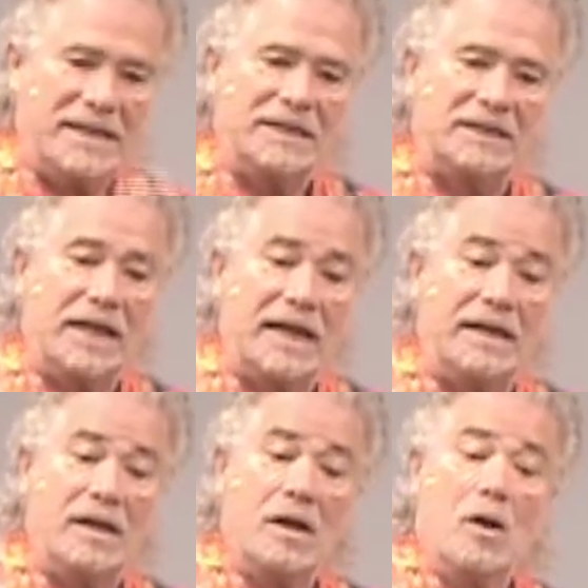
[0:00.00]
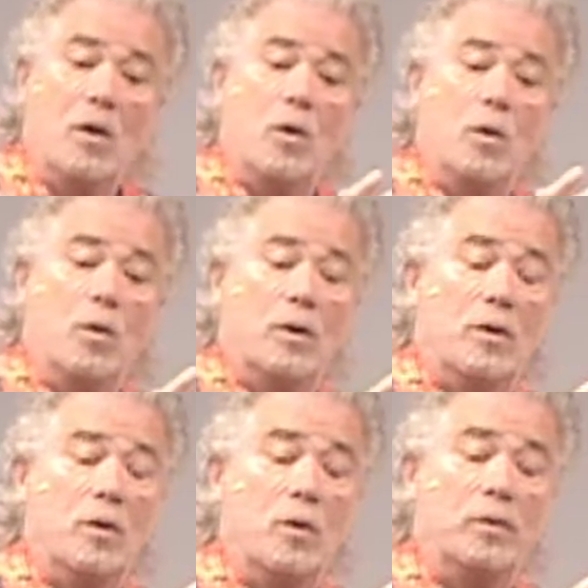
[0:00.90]
we had this lady
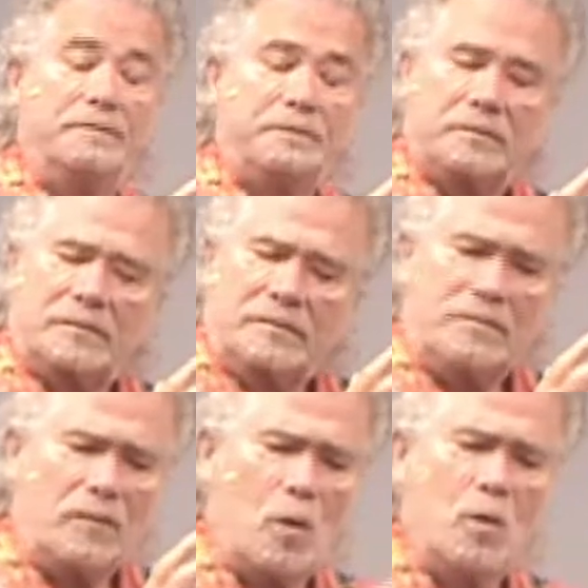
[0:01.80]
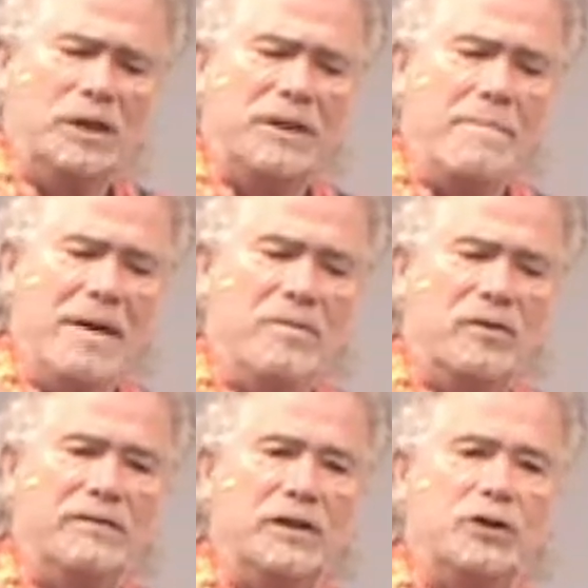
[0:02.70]
who was a
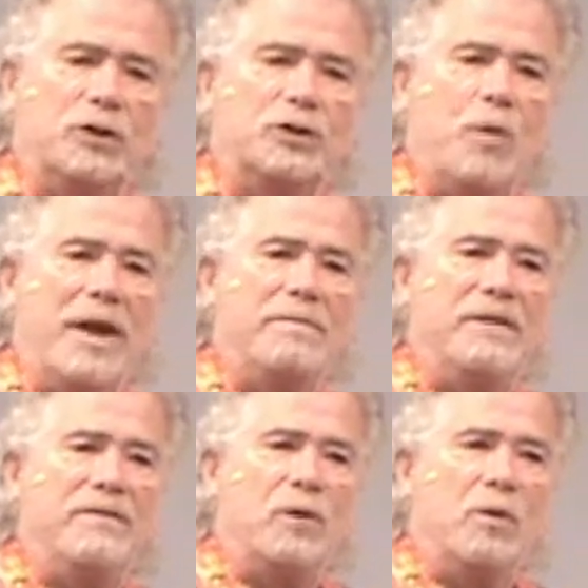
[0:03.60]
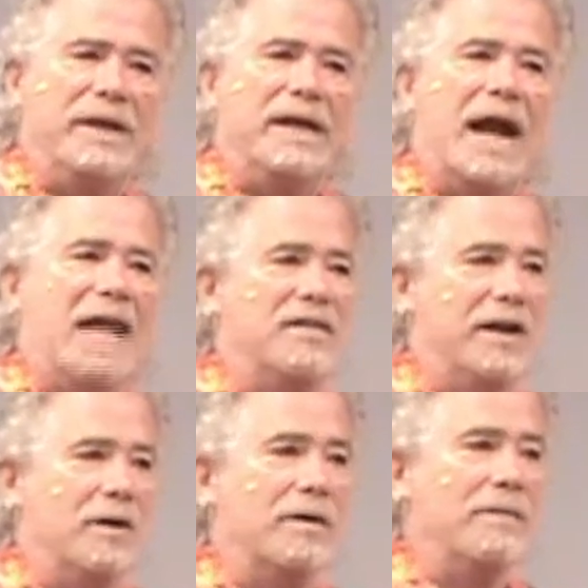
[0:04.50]
member of the church way before we got
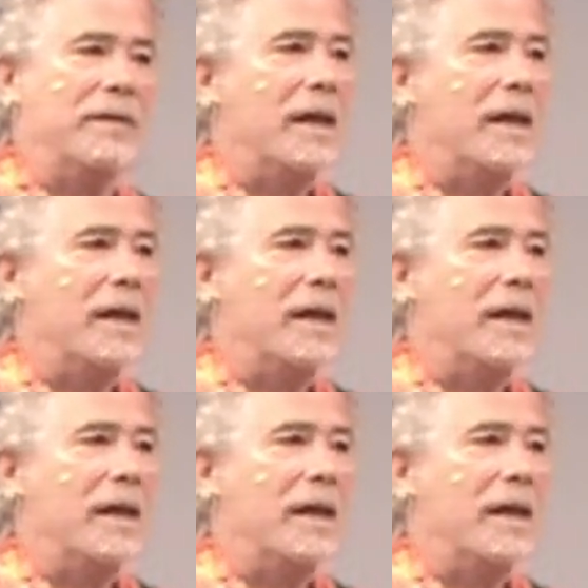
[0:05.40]
there.